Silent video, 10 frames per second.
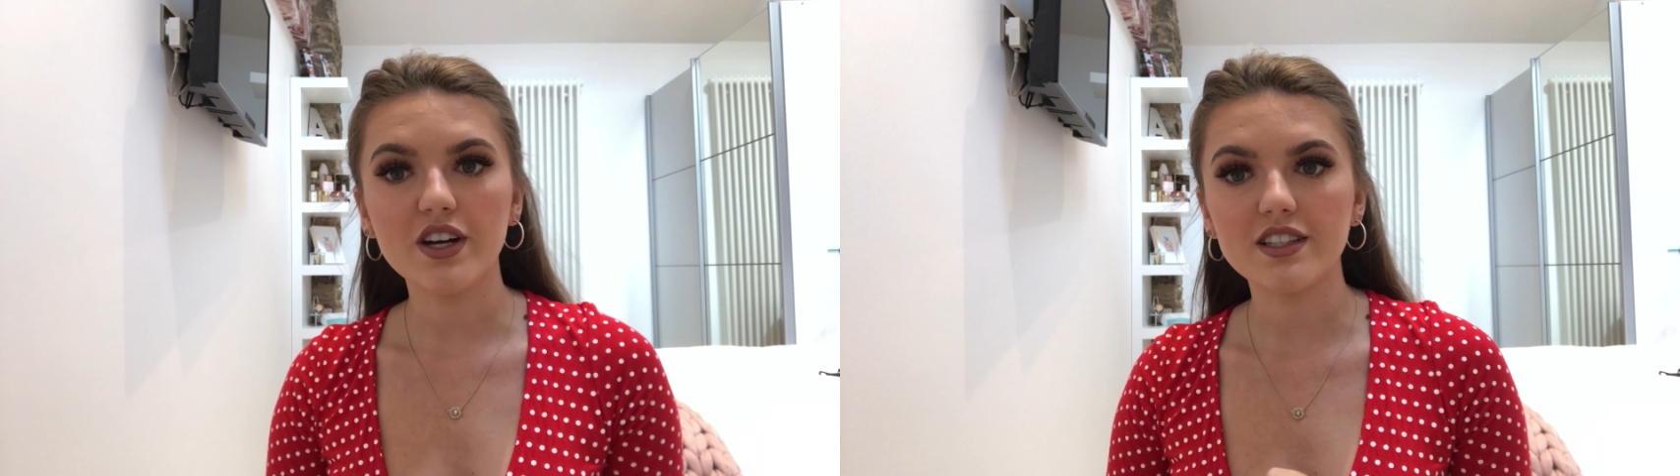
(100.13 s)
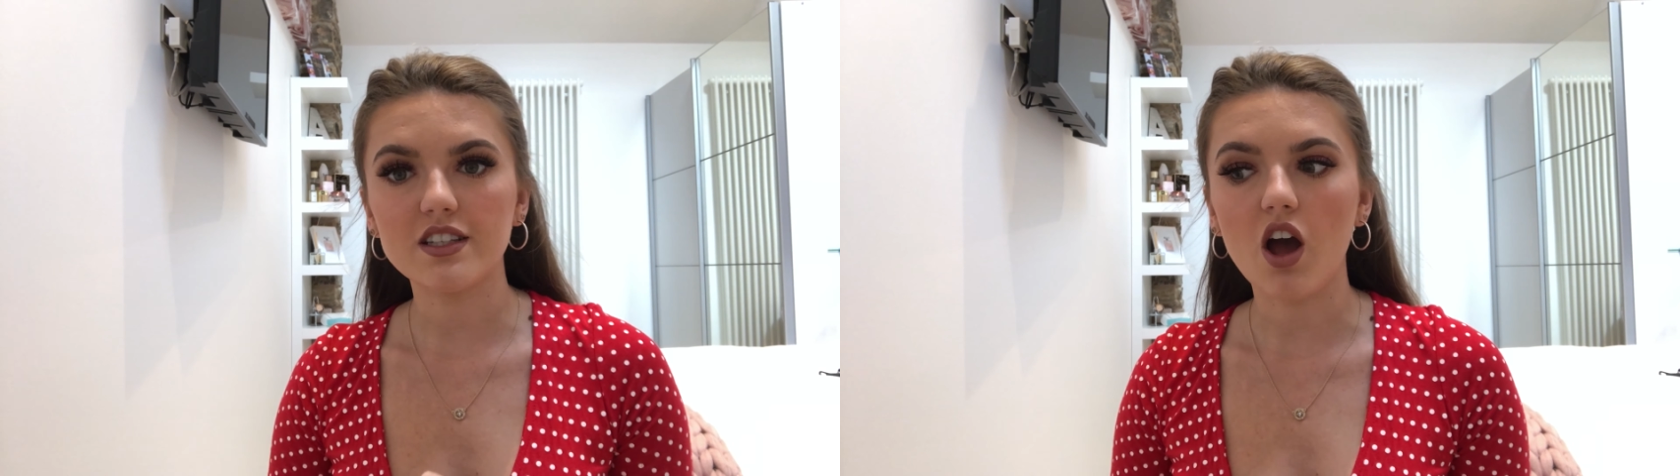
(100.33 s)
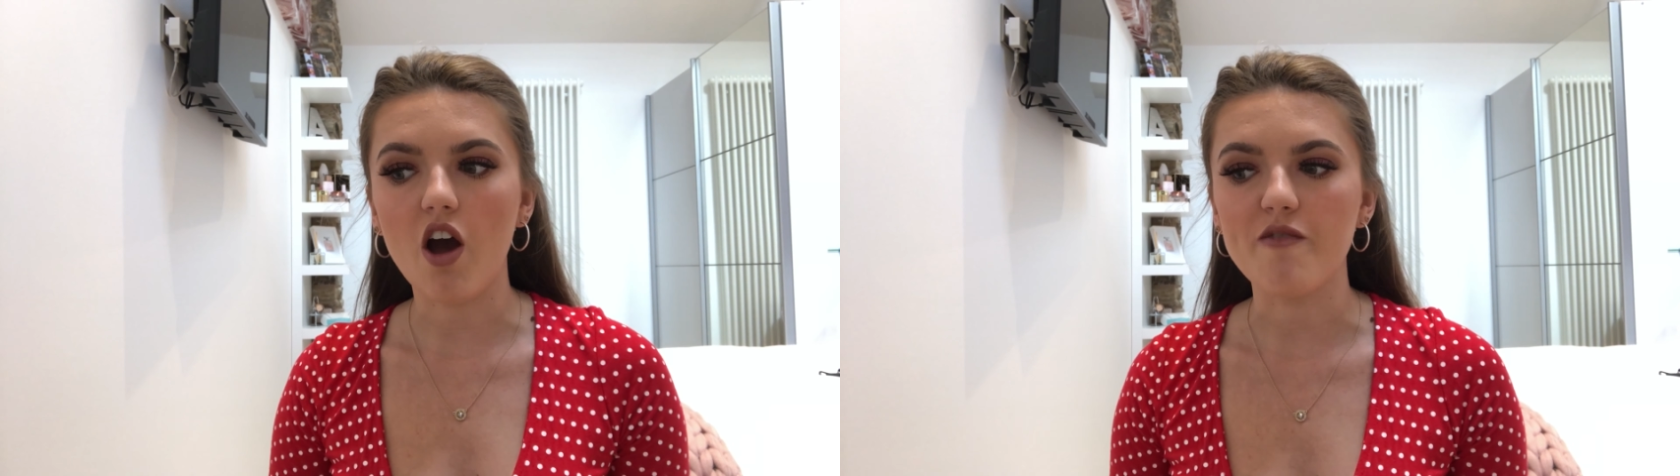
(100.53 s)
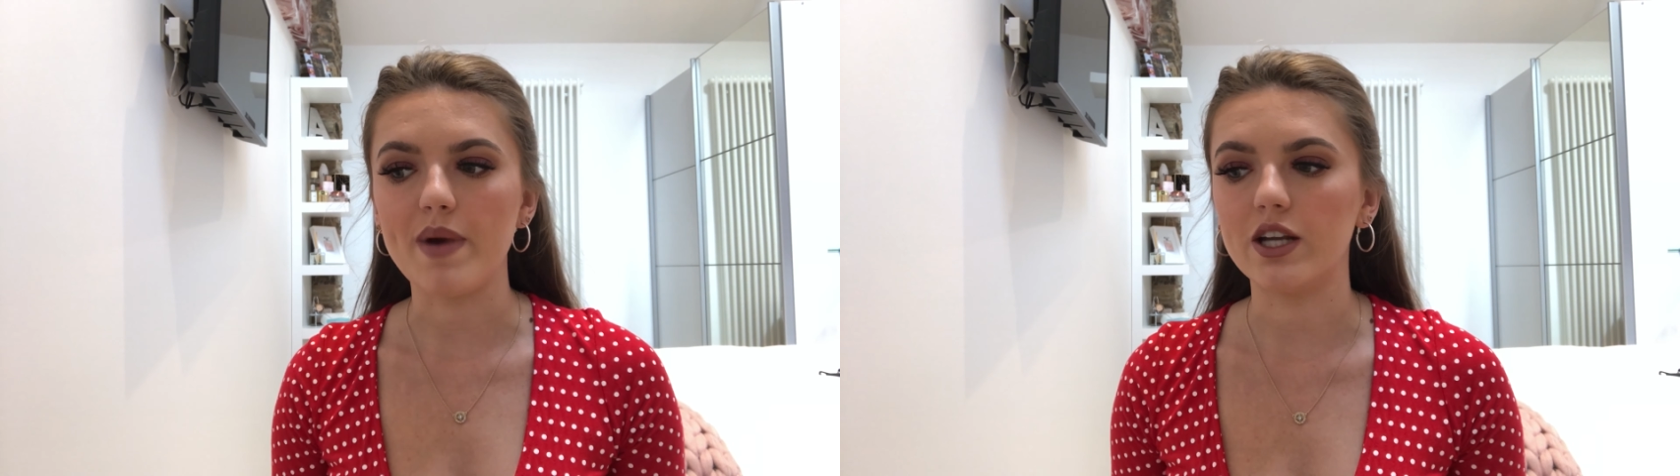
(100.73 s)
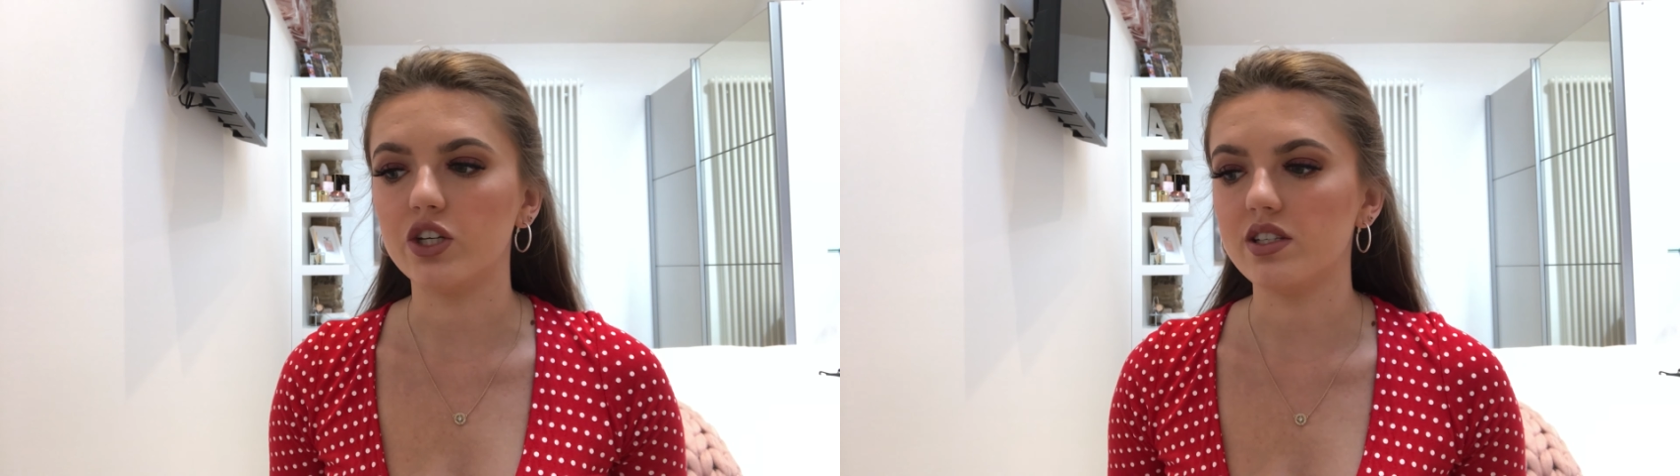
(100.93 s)
I'd start off
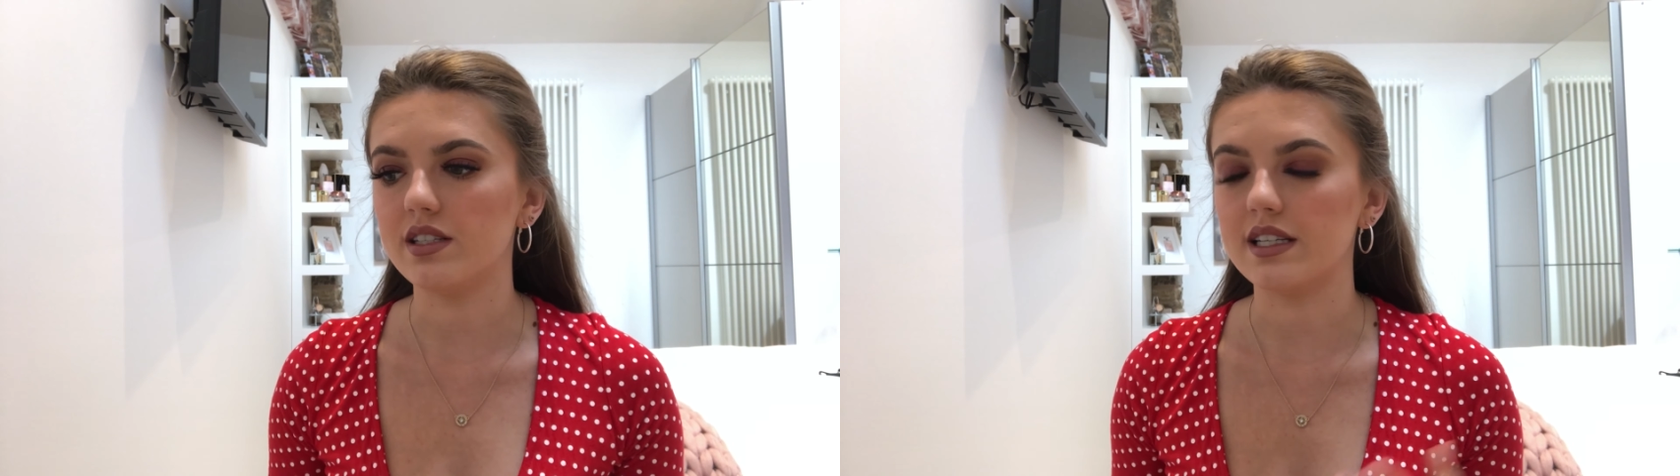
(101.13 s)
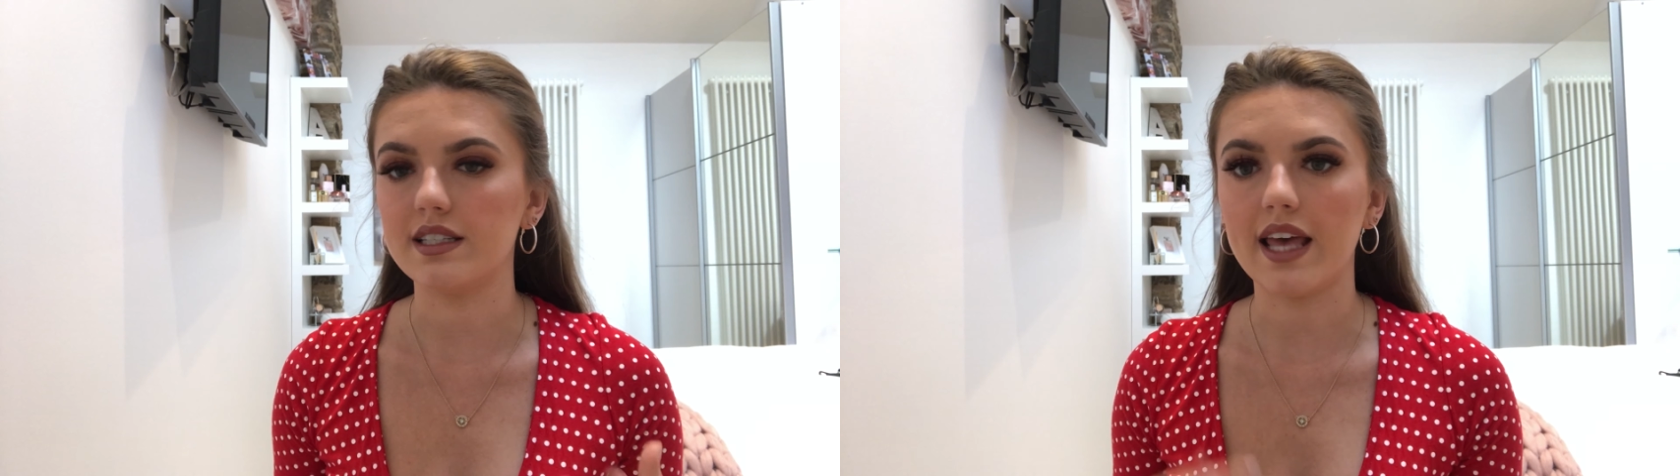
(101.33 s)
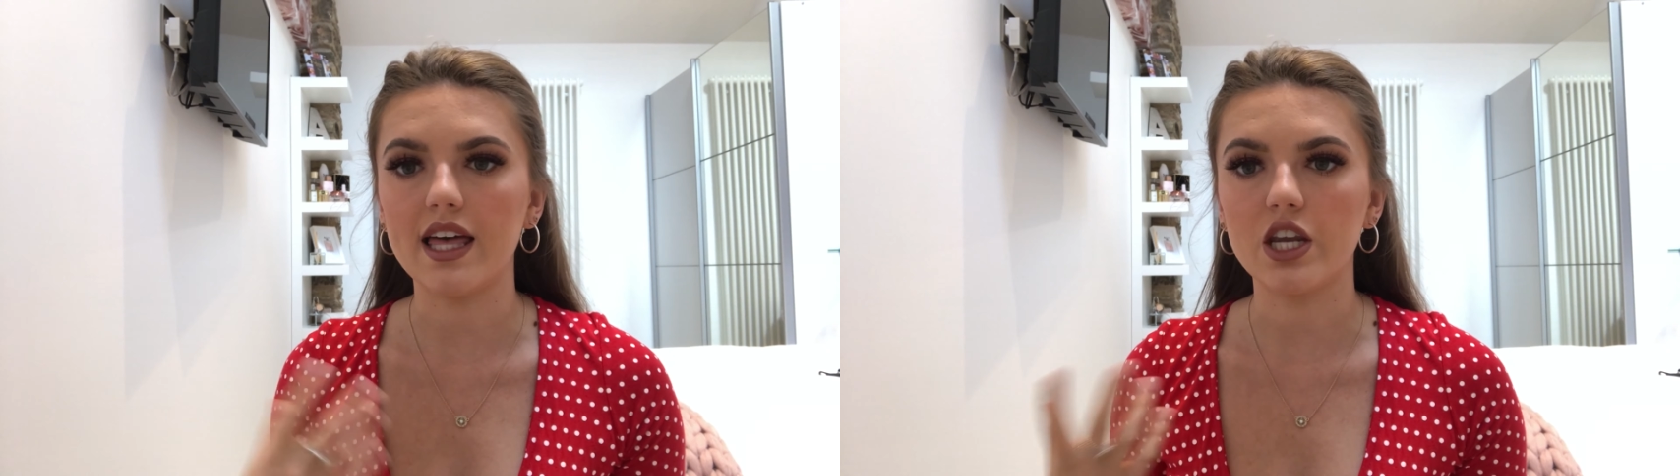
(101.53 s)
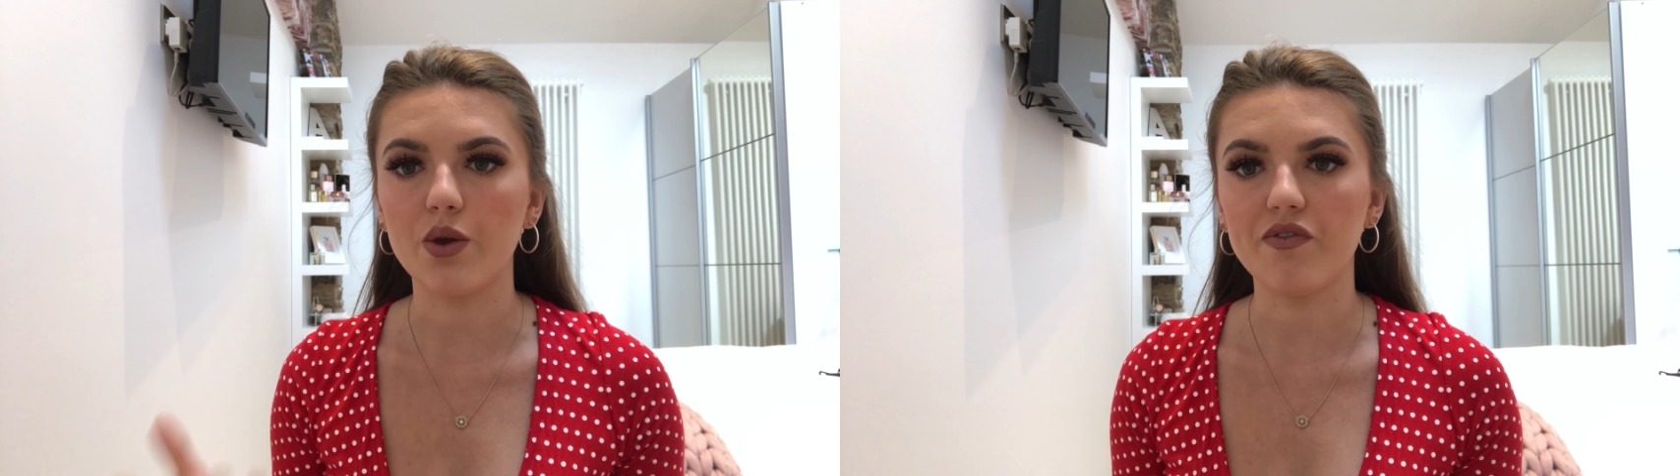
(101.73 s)
by just telling you a